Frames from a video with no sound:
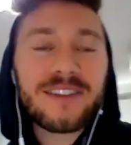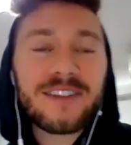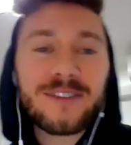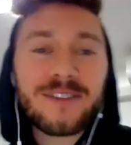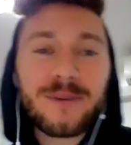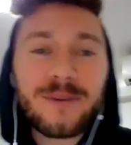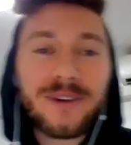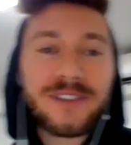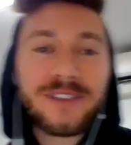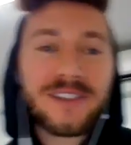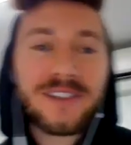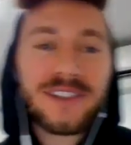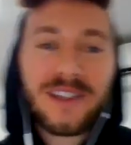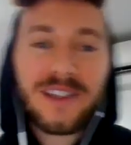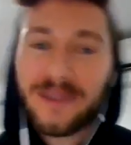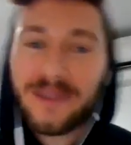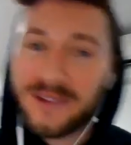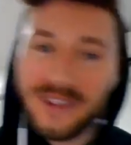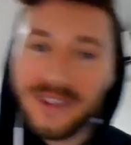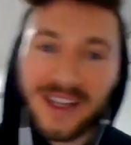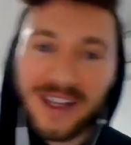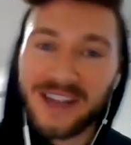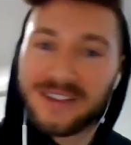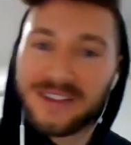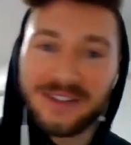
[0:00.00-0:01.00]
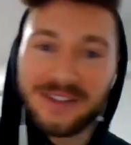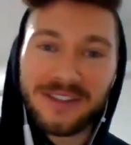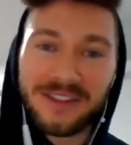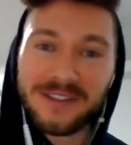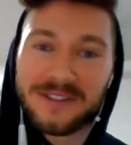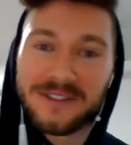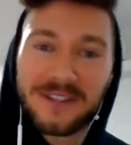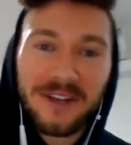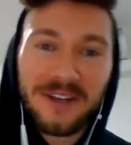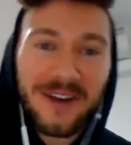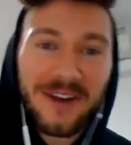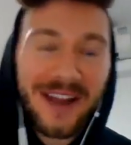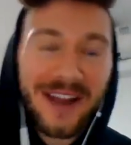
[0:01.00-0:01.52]
question's even sexier,
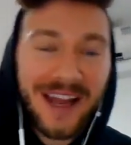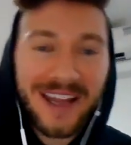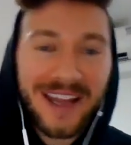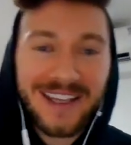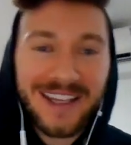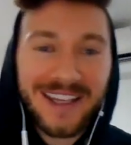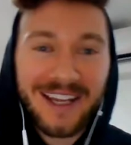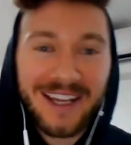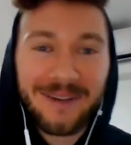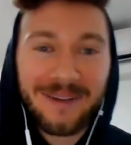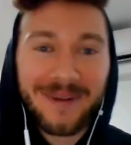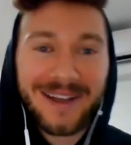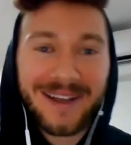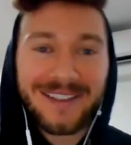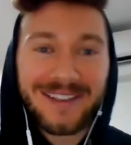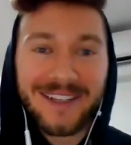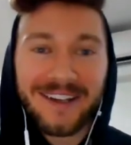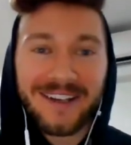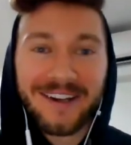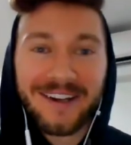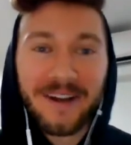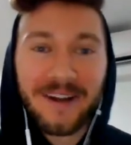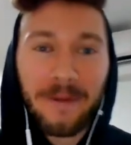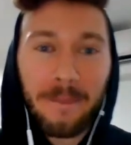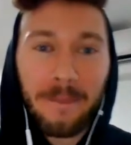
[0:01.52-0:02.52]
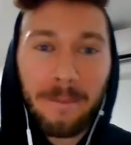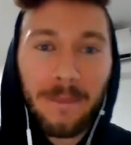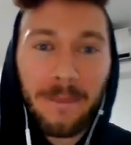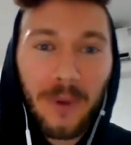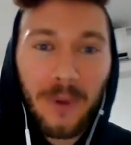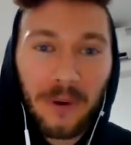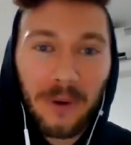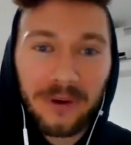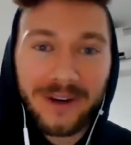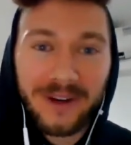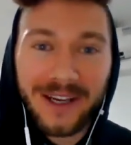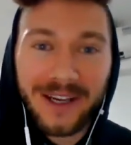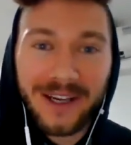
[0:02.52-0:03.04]
so I can't wait to hear how
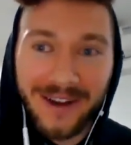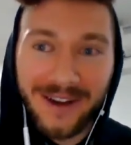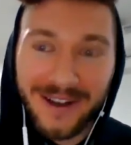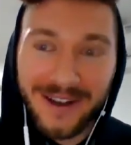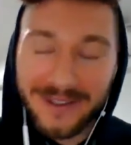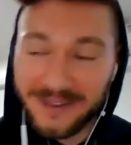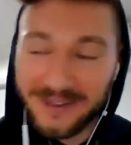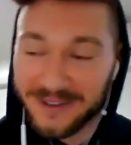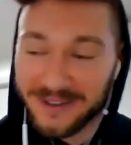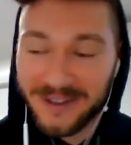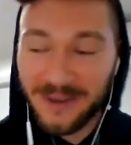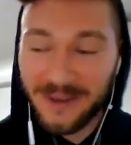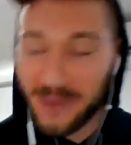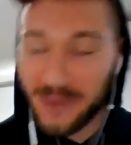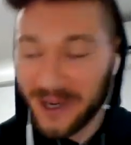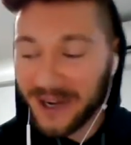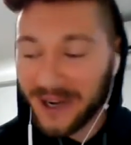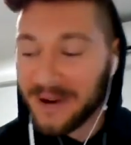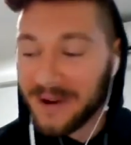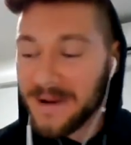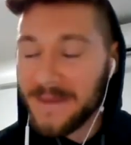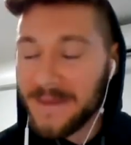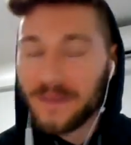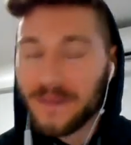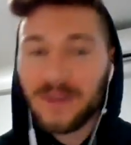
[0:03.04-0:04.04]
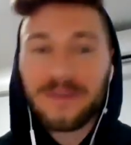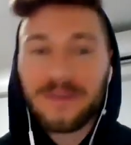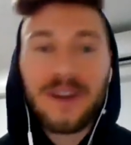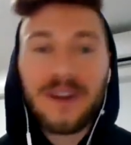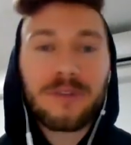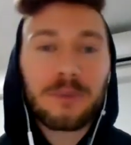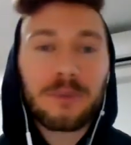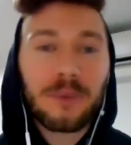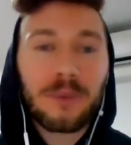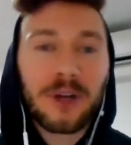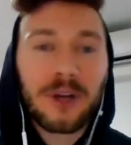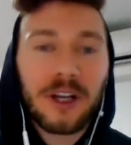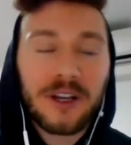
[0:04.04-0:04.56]
boring your answer is going to be. Favorite
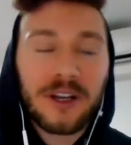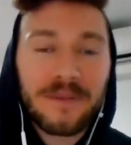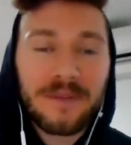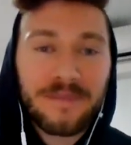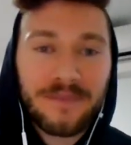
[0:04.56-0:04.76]
book?